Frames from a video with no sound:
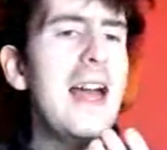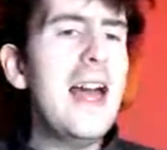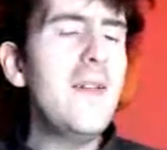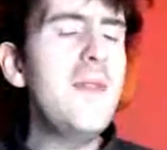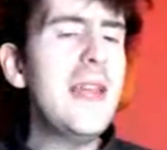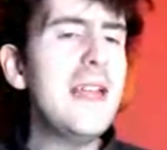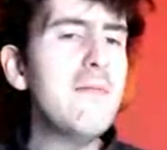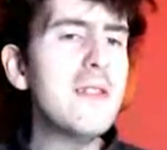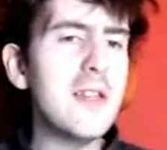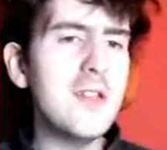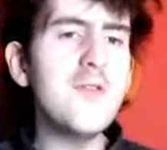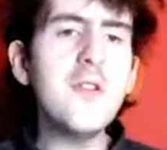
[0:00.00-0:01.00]
I think he was
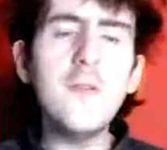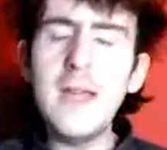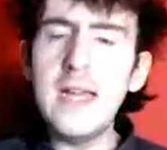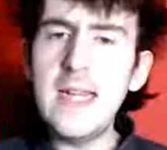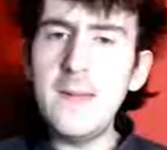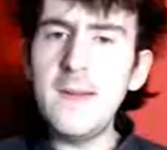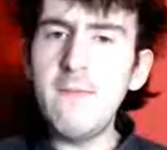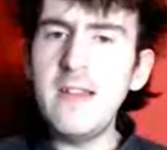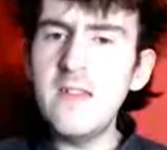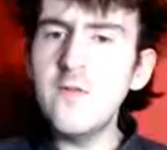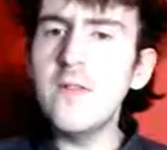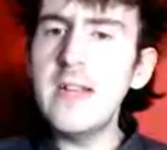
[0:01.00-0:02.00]
going to struggle being a team player. We
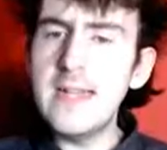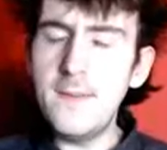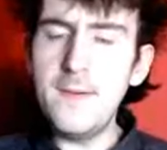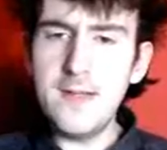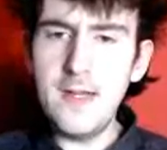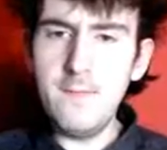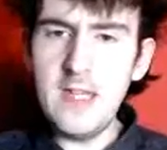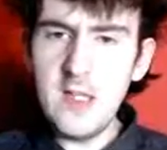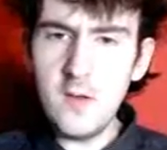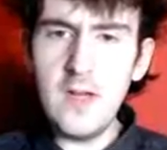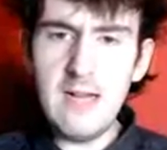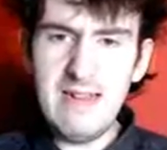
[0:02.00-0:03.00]
saw it this episode. We
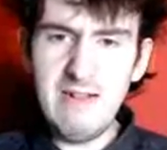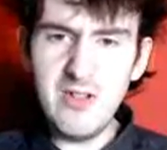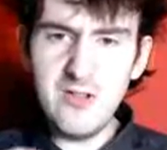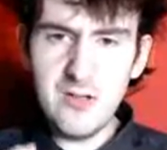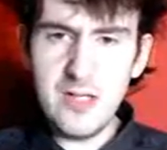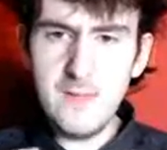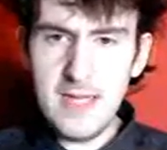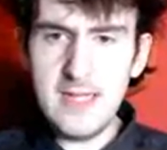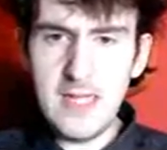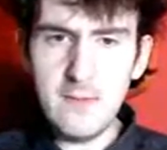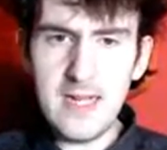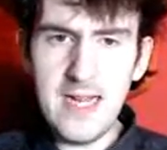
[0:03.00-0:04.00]
saw how he was struggling to be a
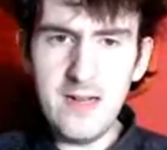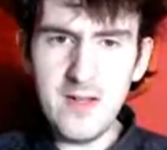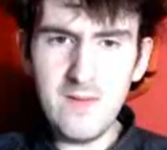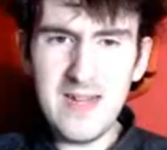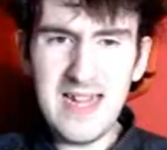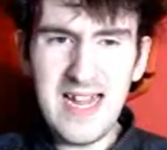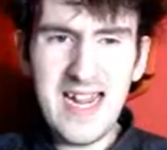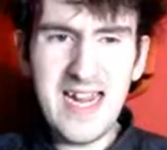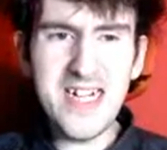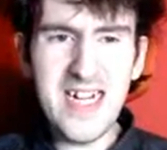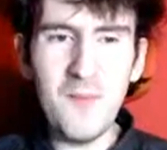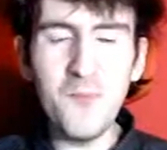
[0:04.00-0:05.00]
team player and just was
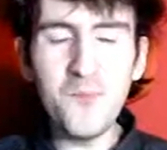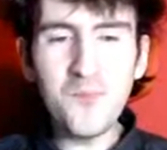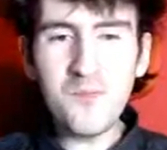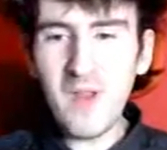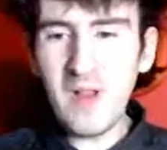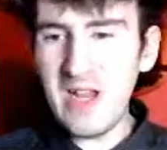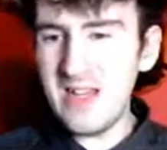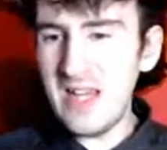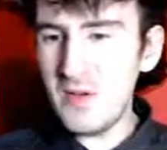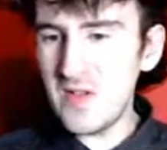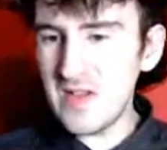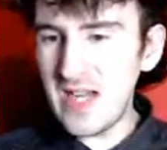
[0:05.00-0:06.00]
itching. You
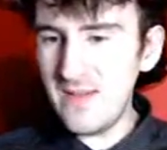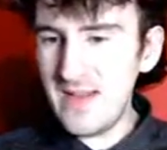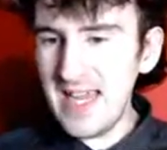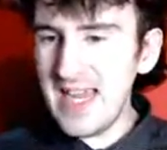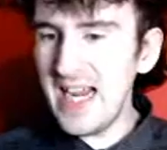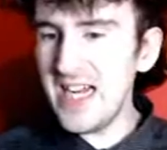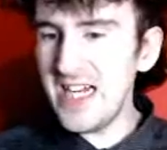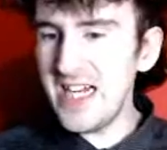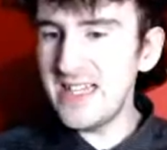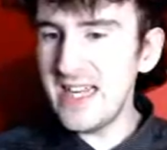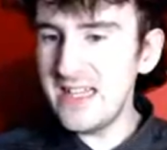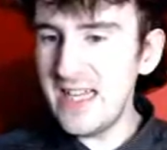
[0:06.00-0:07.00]
see, he was just kind of itching
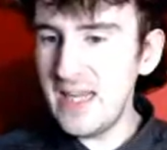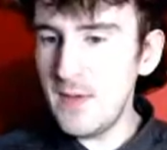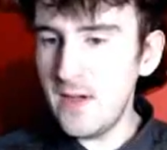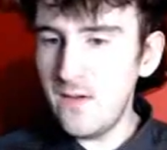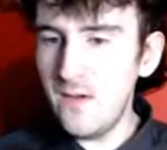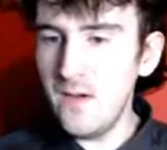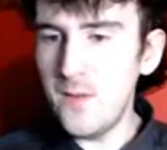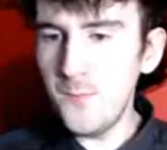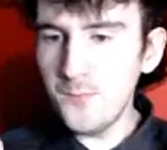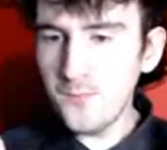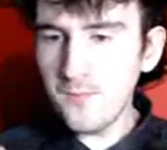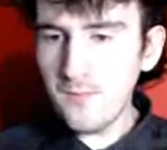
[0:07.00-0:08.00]
to take a lead, but of course,
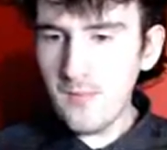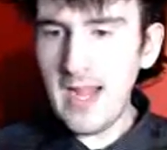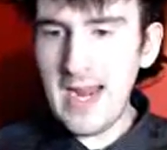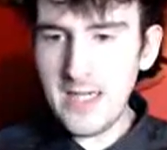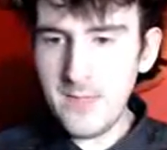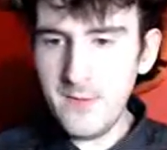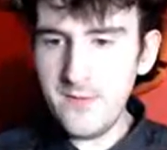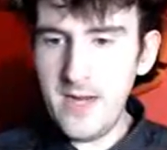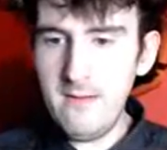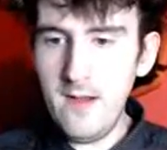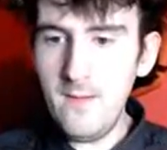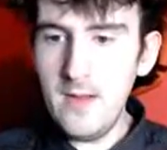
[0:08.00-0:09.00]
had to
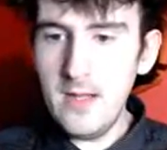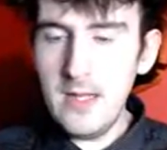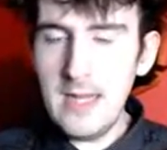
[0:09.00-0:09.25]
restrain himself.